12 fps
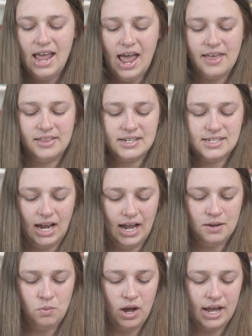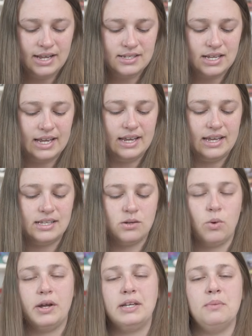And then time-wise, it is
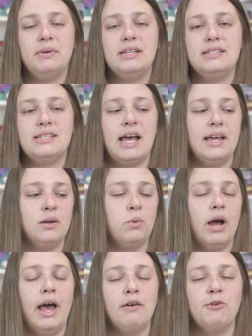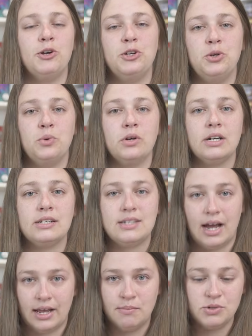going to be set in whatever your
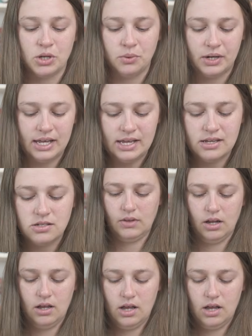time zone is.